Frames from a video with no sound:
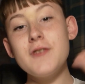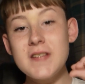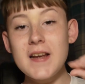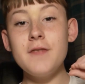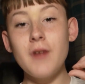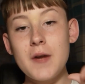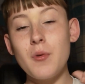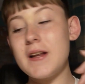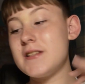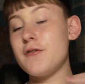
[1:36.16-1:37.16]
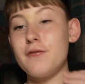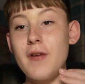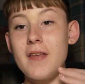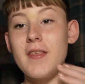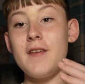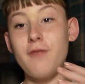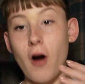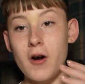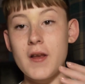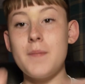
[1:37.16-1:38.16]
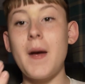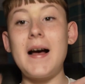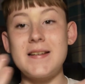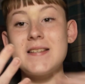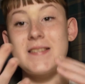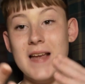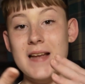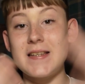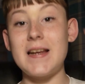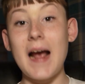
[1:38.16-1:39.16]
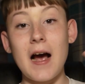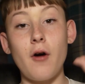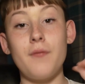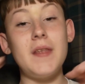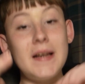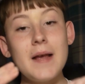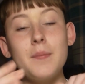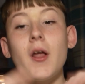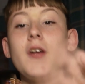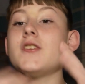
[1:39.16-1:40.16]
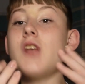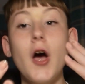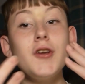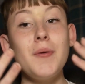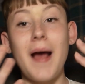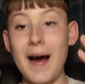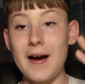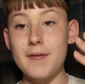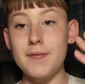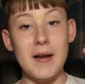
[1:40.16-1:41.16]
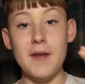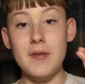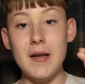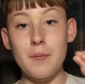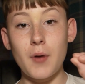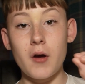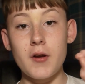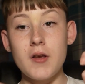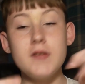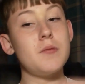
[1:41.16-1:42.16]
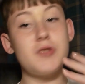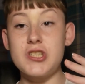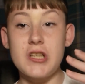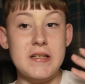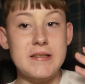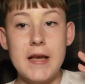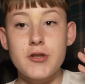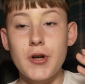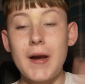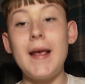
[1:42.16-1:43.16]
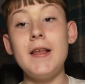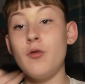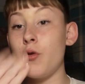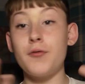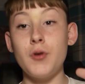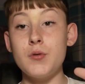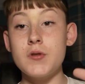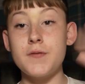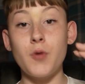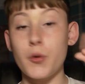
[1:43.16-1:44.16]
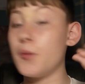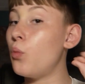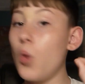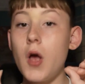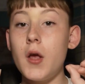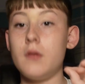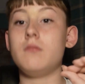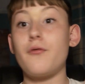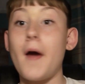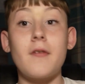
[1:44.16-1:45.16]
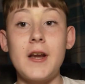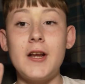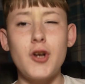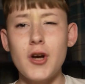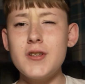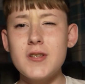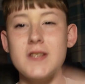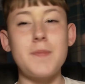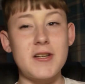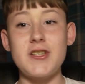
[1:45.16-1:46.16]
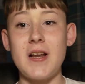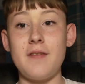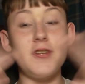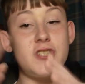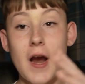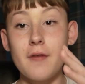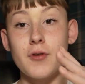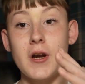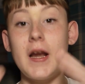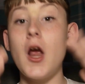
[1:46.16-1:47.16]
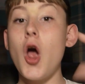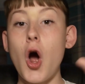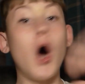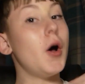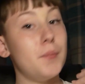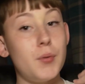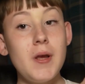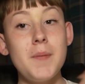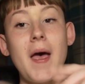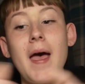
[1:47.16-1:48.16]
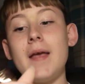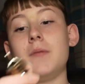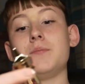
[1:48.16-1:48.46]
said he really wanted to fit the vibe and aesthetic of the lip liners. I don't have any of the lip liners, I'm just going to say it straight here. The reviews for them weren't very good, especially for Jeffree on Beauty Bay.